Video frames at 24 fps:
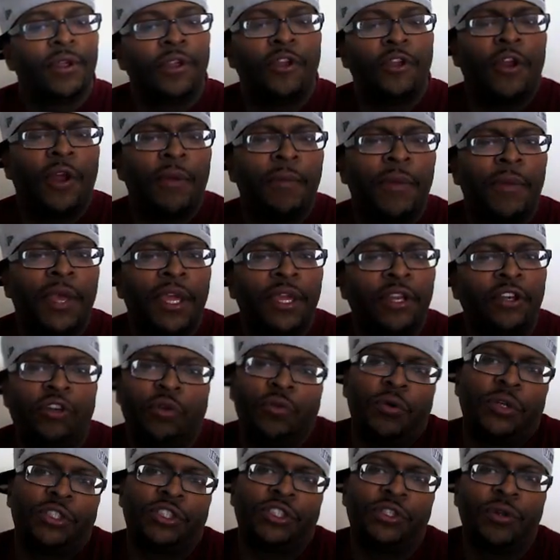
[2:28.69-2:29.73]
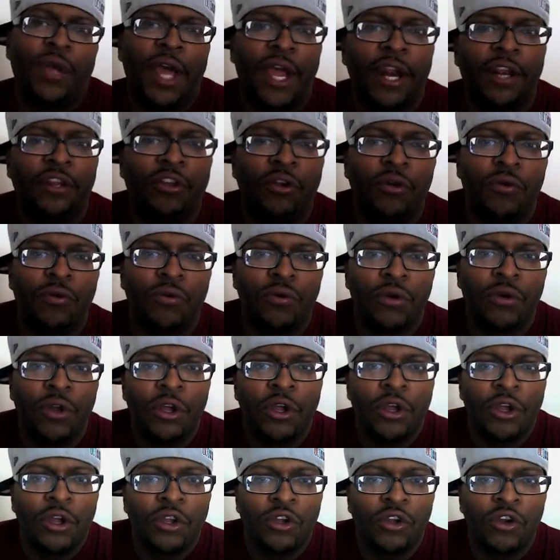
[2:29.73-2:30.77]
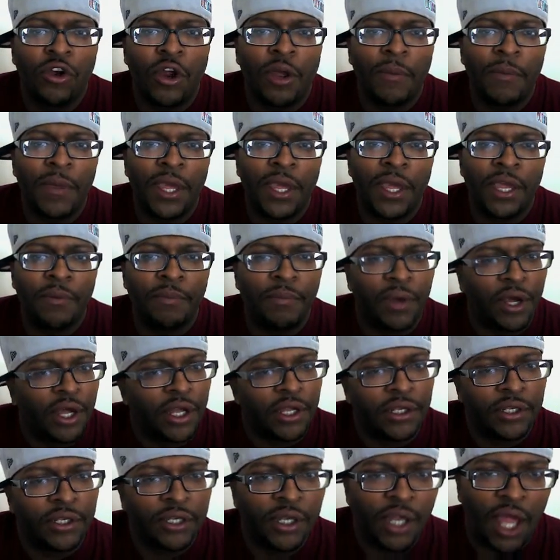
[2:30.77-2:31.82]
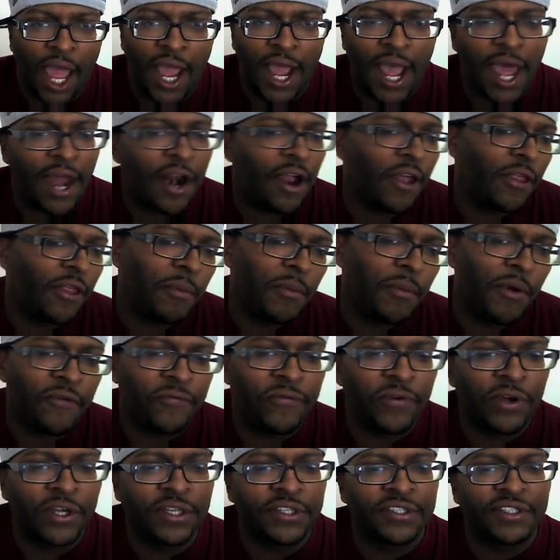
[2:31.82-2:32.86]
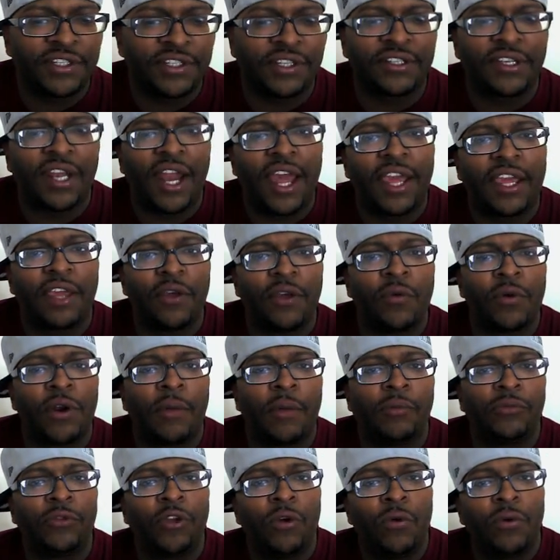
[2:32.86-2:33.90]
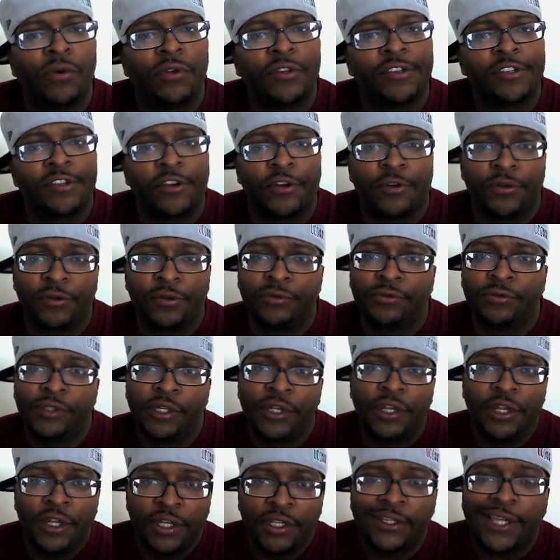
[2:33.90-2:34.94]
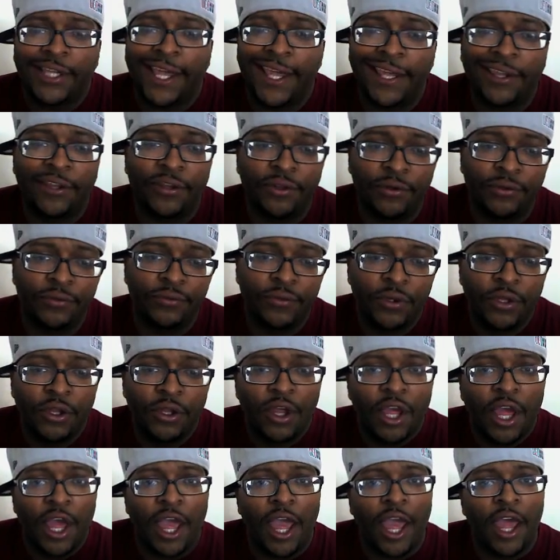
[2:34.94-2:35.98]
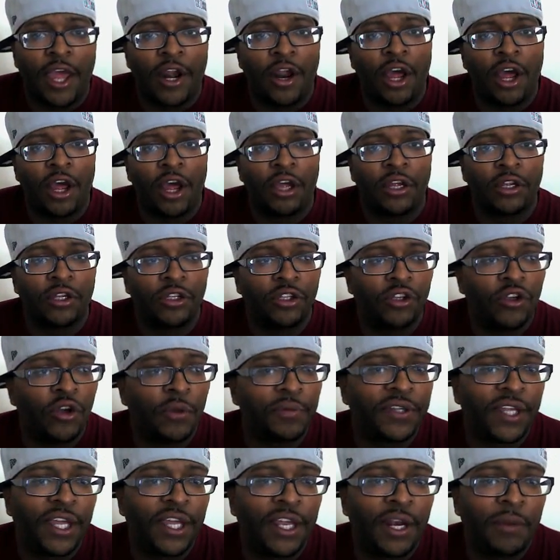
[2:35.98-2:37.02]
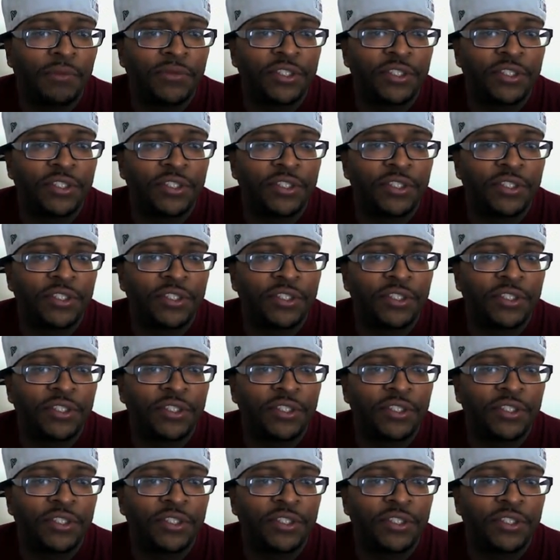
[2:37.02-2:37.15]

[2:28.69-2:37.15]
You know what I mean? Do what you gotta do. You know what I mean? But I got other motherfuckers that's liking what I'm doing, so thank you. And uh, you know what I'm saying?